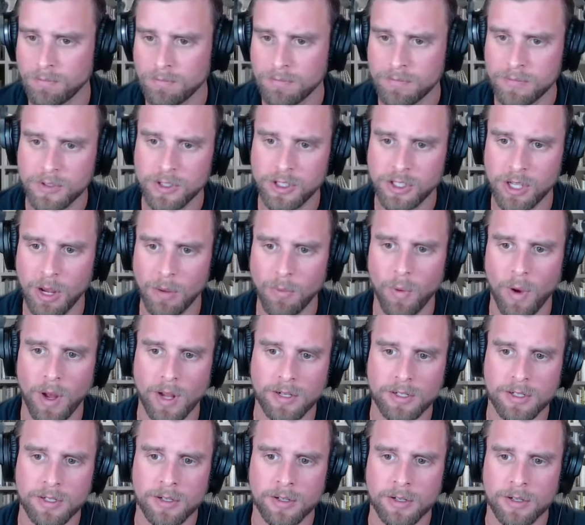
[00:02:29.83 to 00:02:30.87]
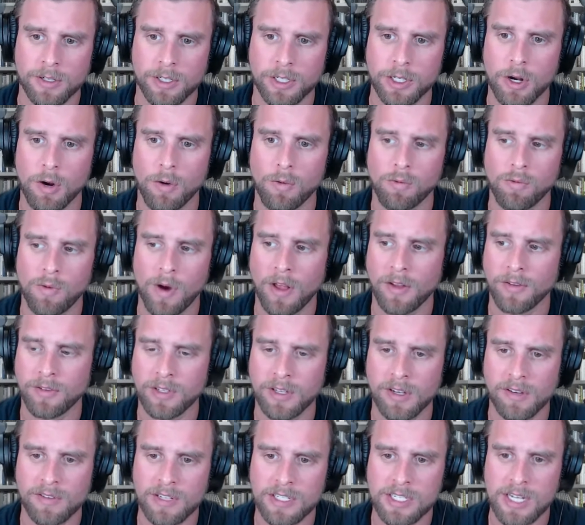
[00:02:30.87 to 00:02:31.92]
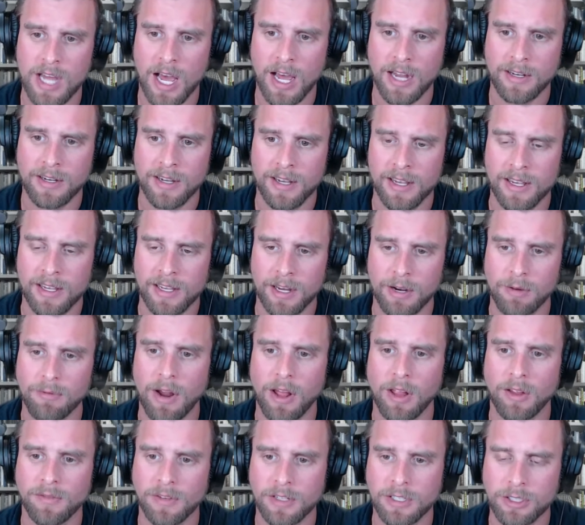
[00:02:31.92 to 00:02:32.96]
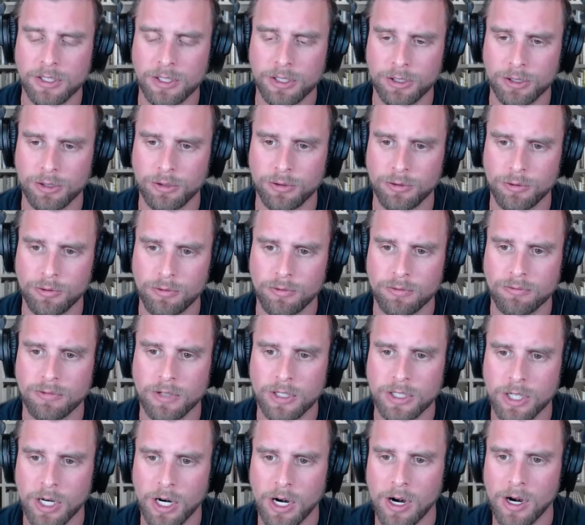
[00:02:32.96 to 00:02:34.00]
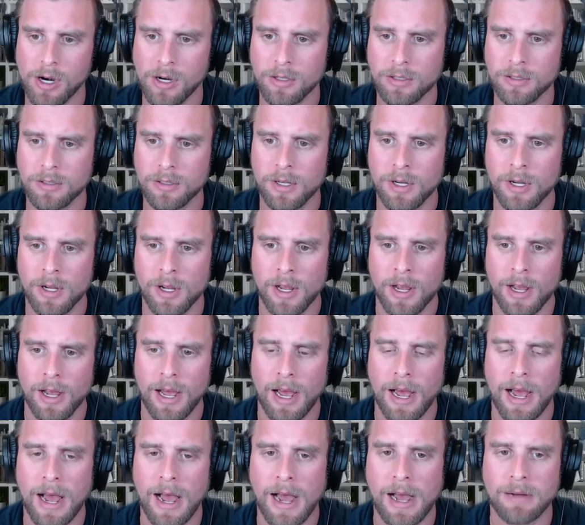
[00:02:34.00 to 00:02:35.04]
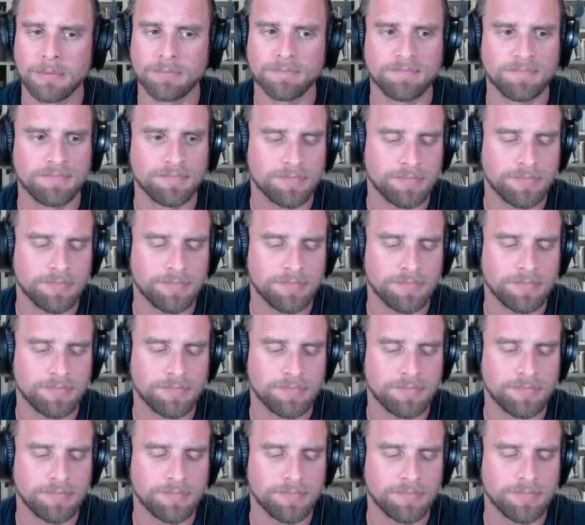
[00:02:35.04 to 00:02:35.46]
somewhat relative. It's not irrelevant to return, and